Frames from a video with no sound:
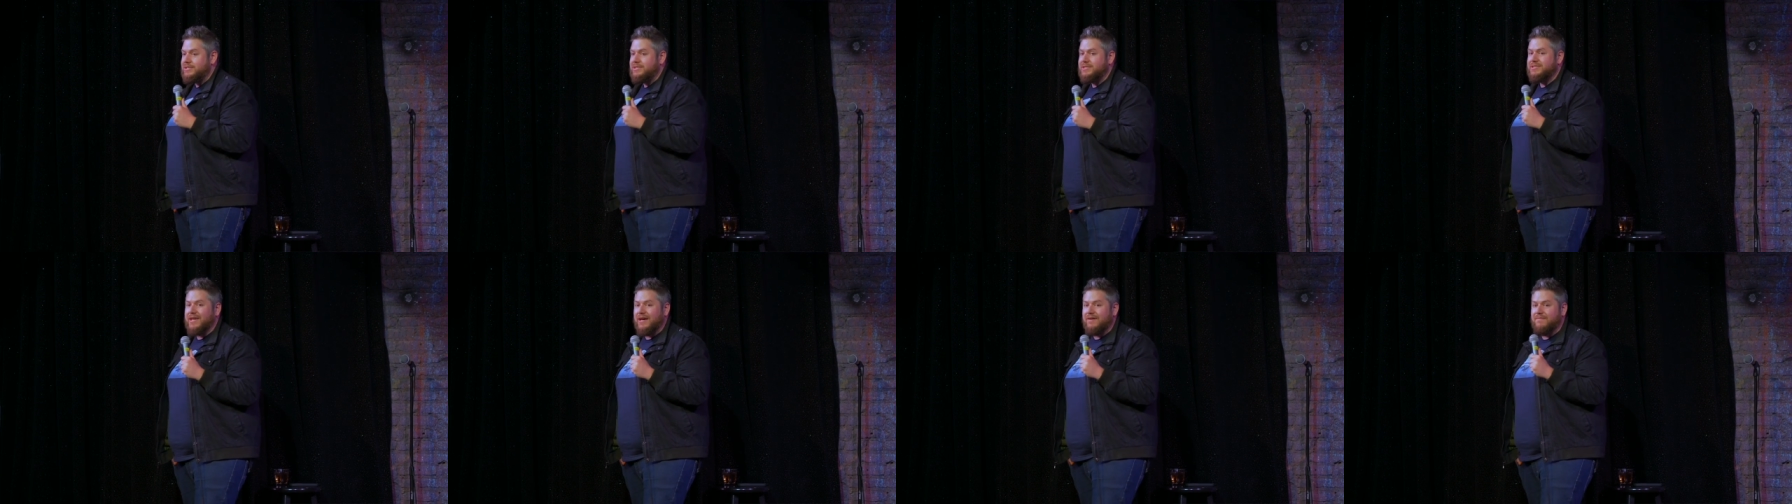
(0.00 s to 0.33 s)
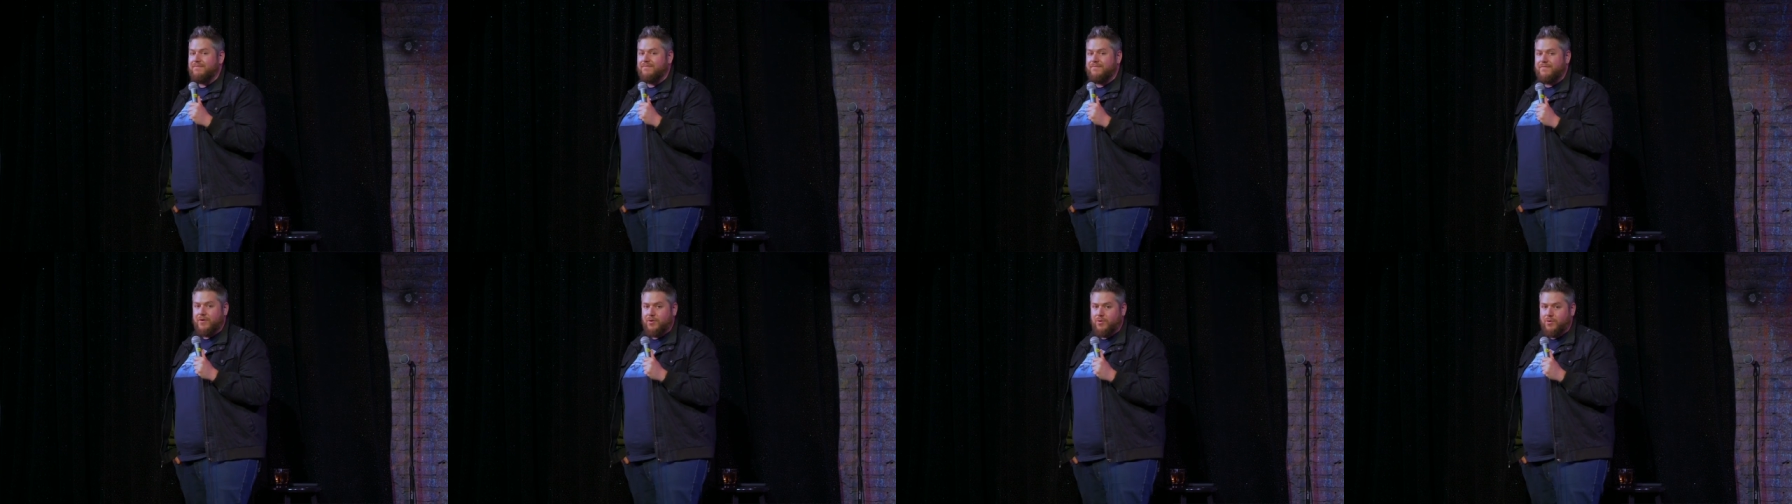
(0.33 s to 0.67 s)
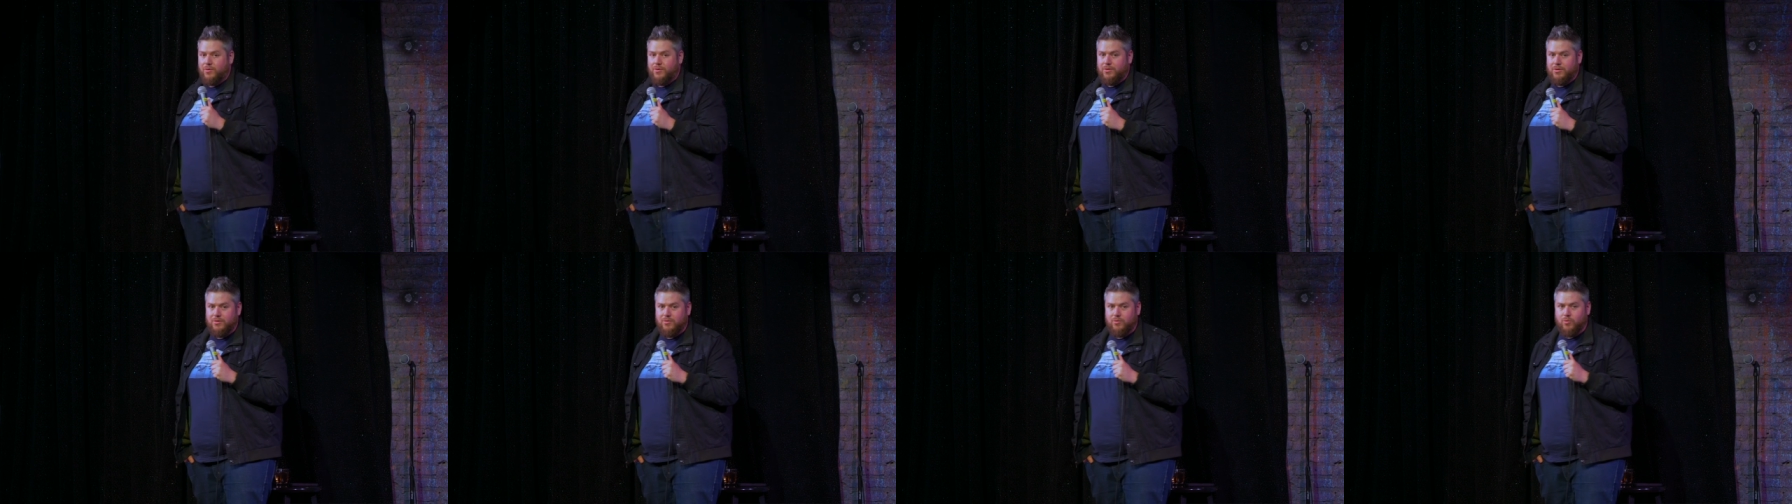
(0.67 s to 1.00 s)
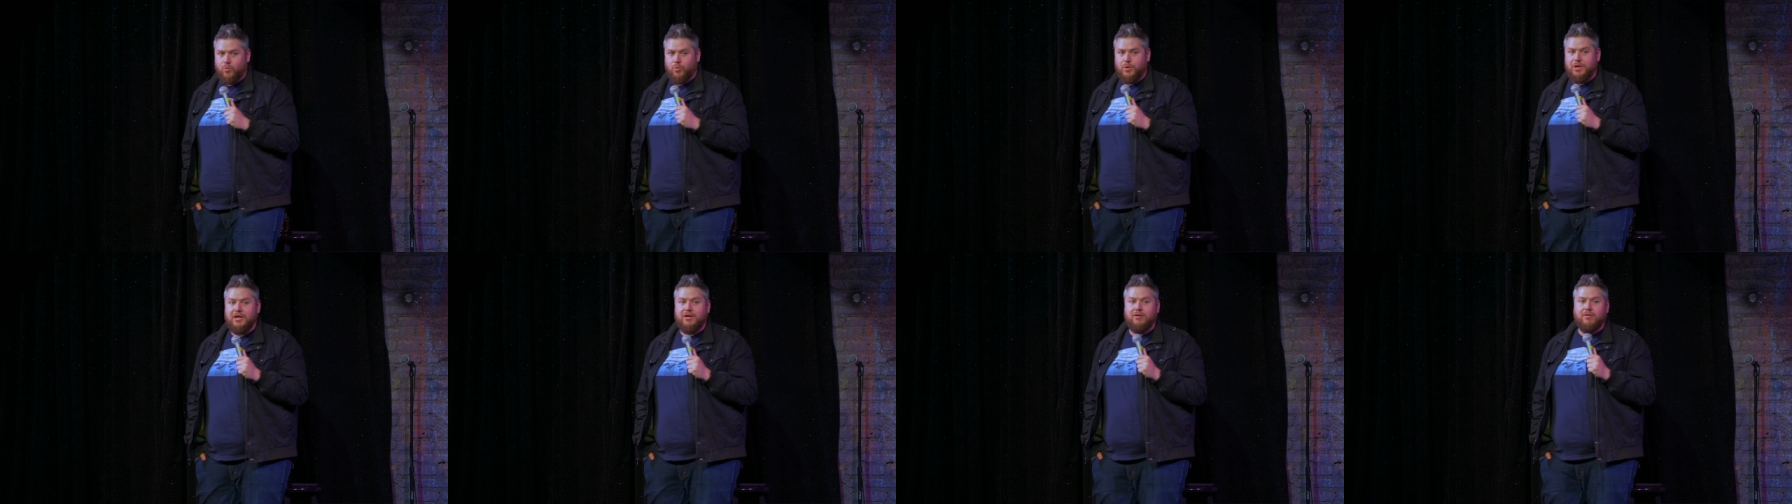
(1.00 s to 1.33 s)
she's got food,
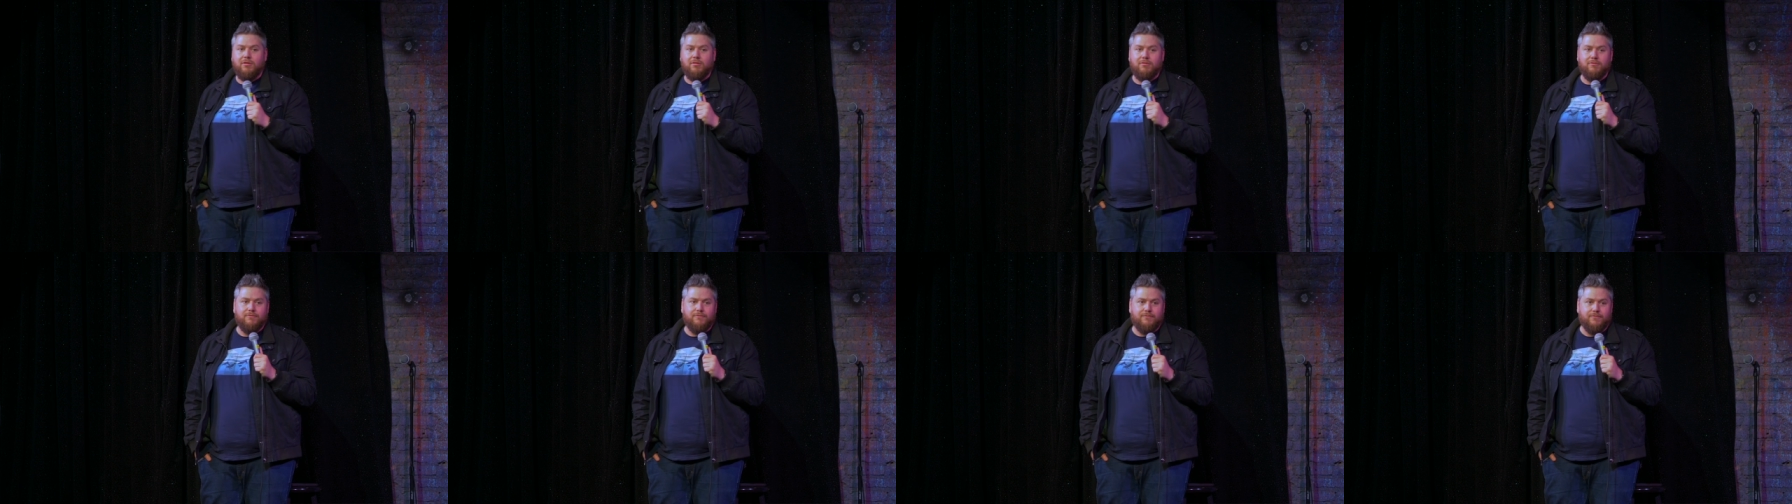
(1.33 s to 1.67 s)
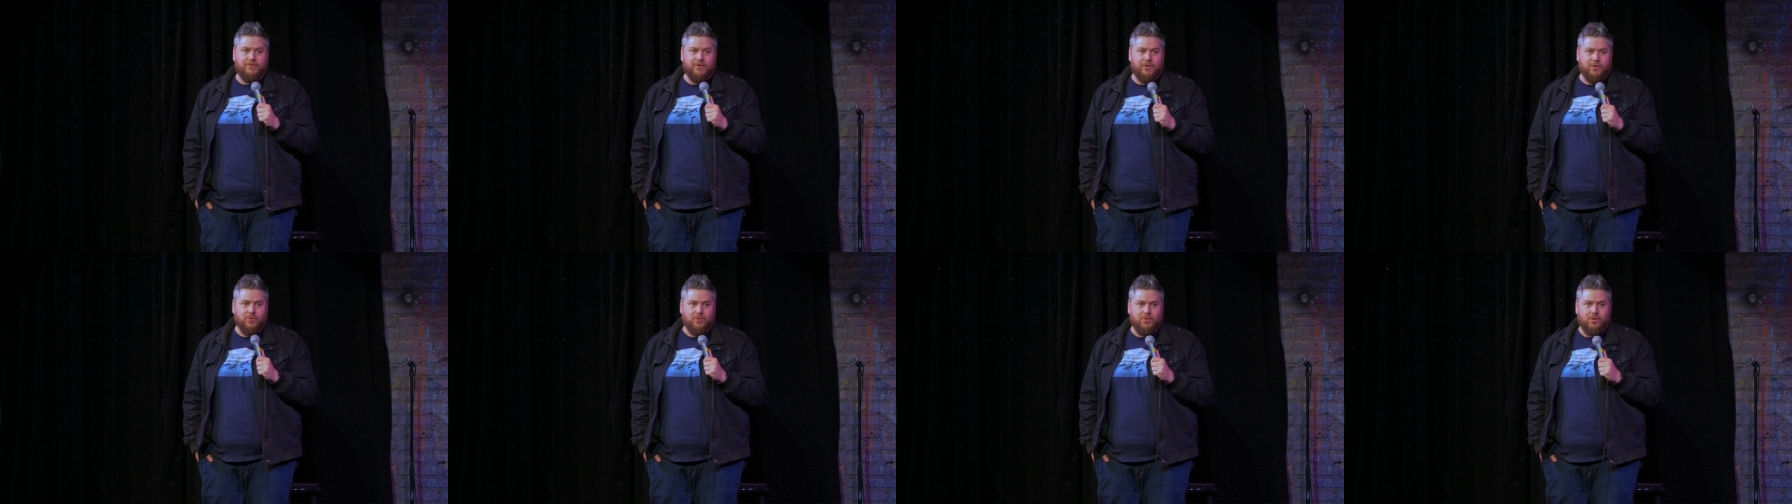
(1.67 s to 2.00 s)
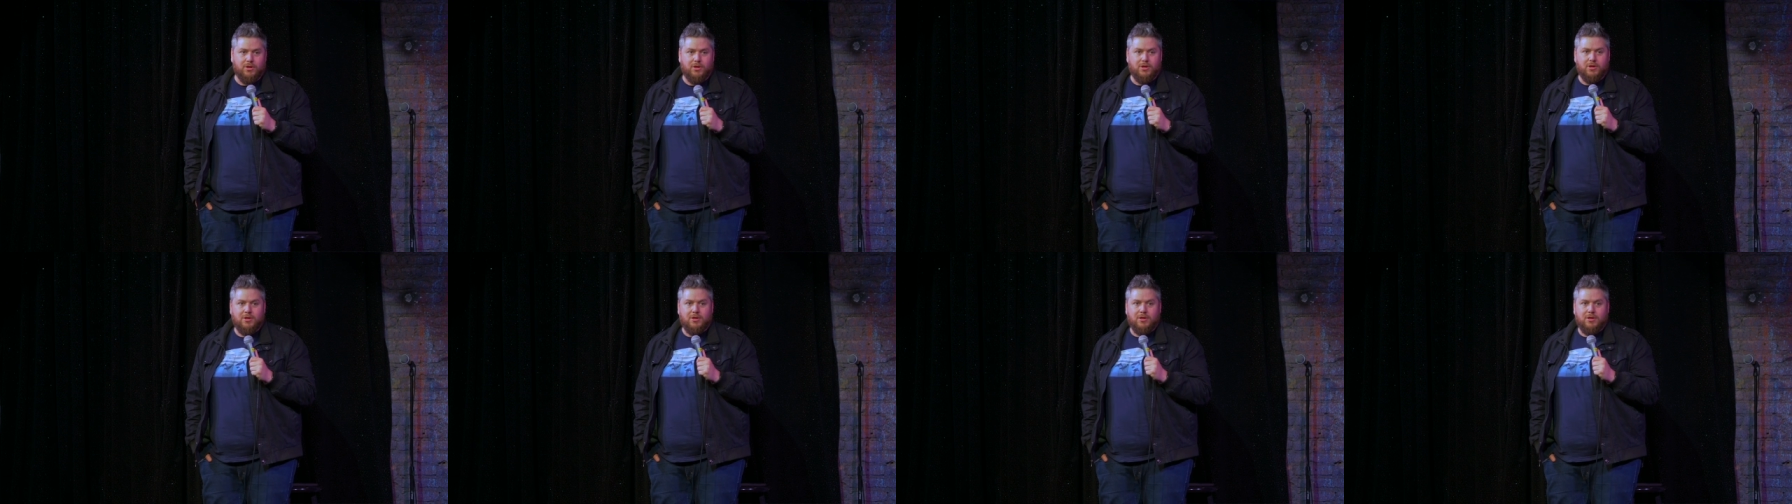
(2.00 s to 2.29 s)
real food.